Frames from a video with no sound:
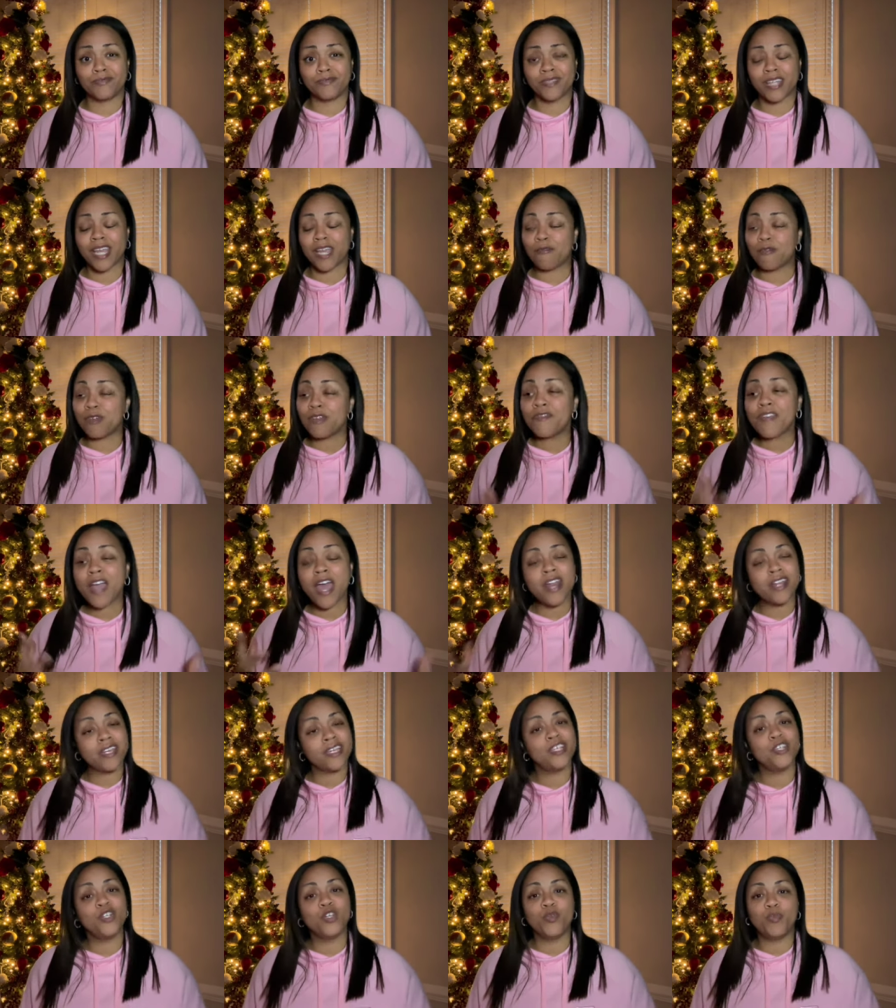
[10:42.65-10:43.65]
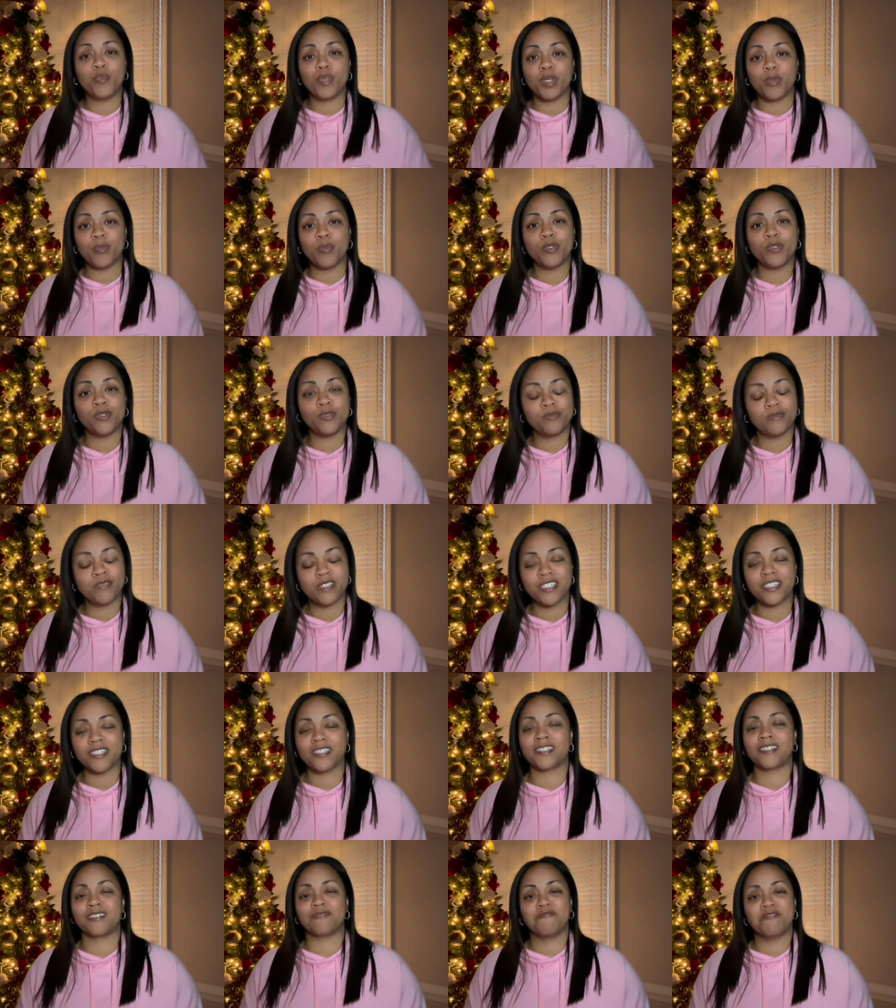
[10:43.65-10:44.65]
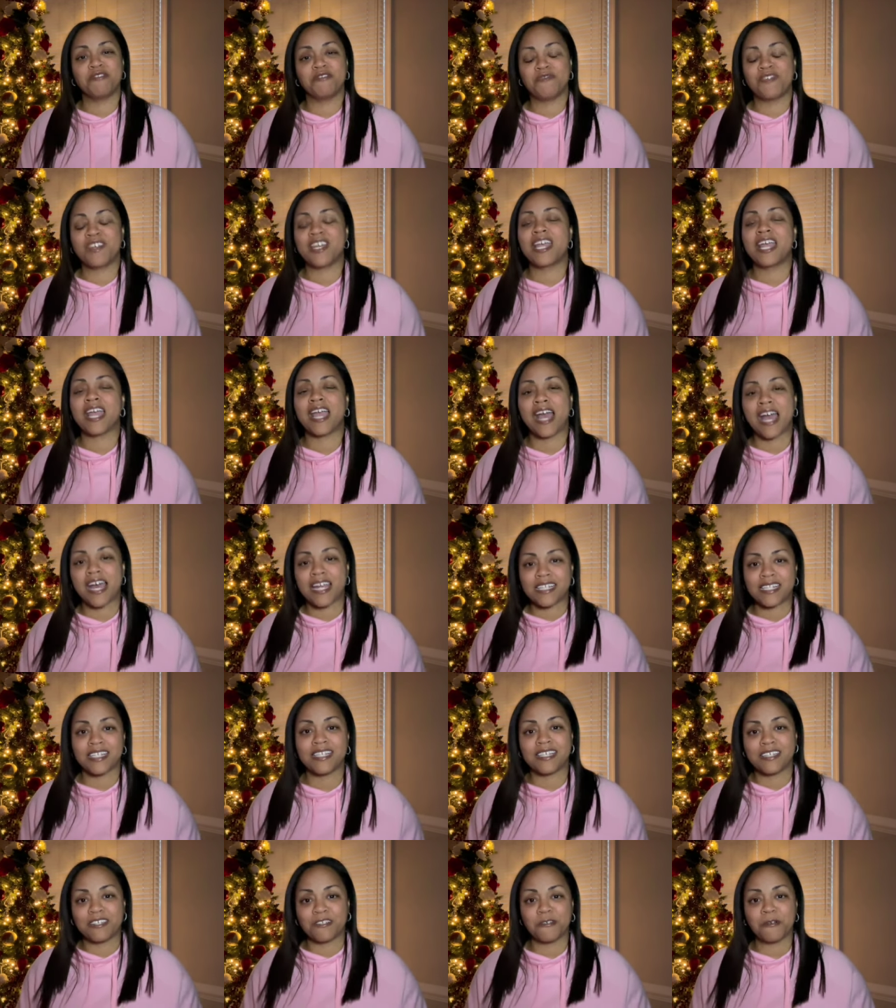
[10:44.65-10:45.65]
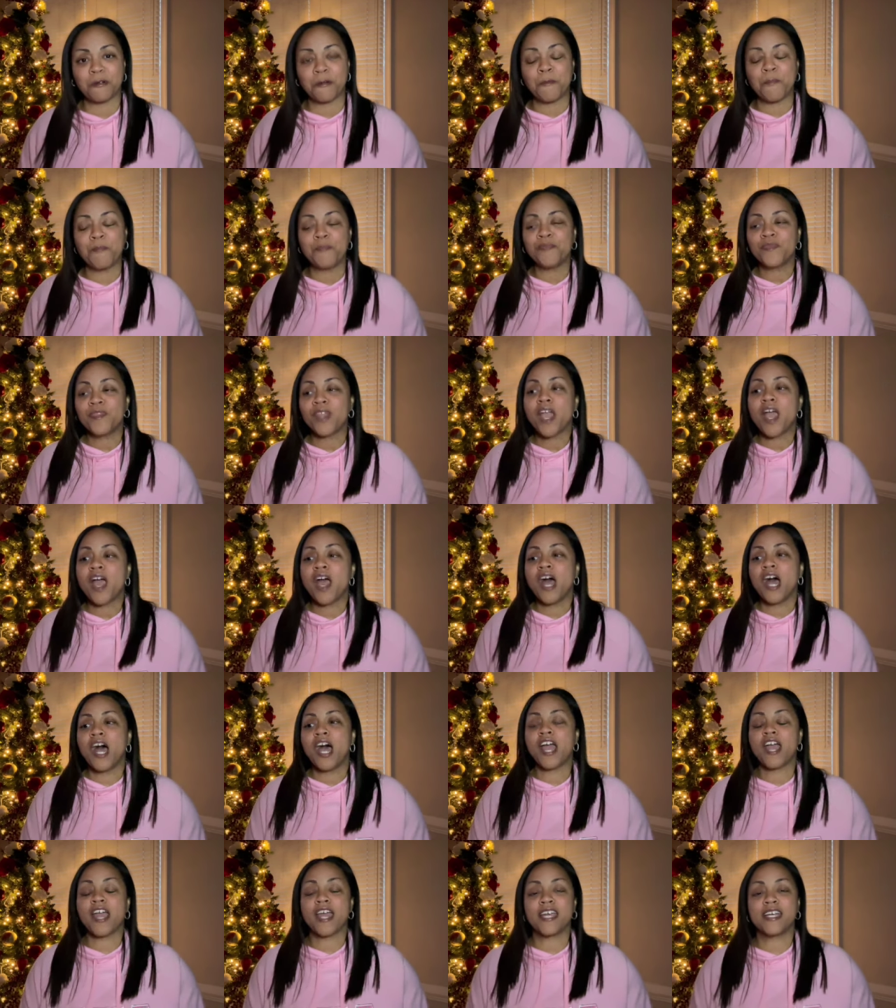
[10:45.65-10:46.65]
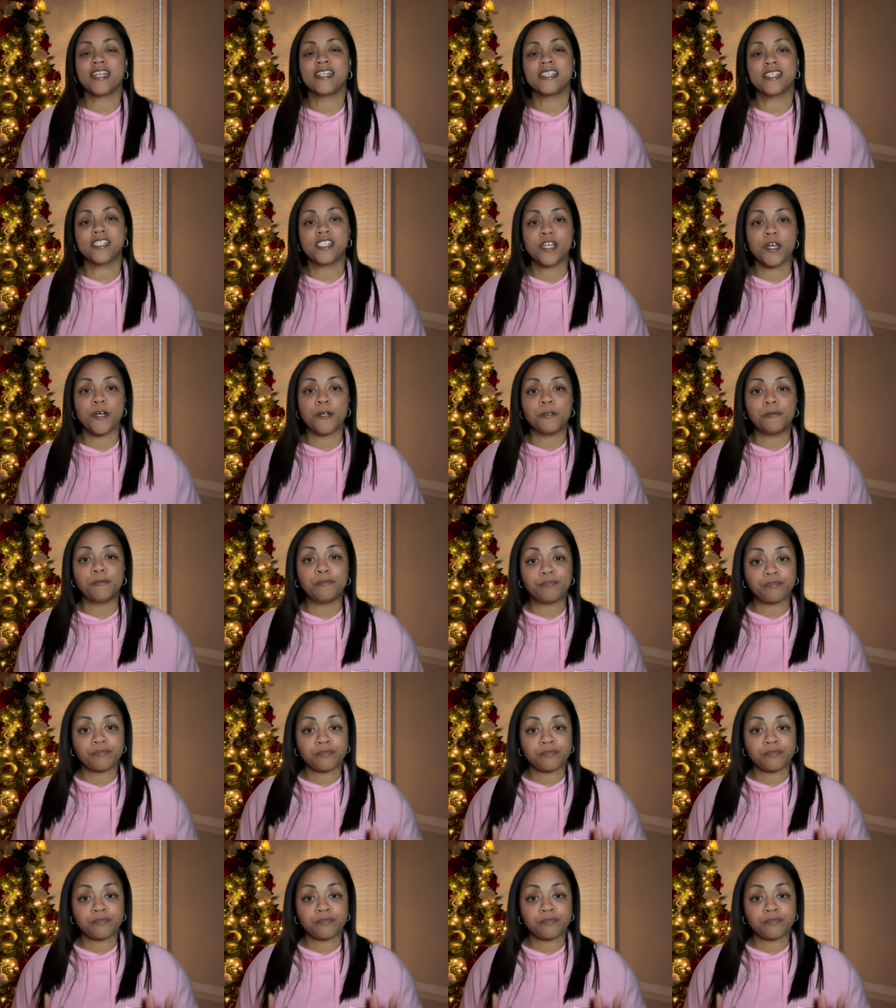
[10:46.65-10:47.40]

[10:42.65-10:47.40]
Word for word: Like we've got to heal people. We just, we've got to heal. All right. So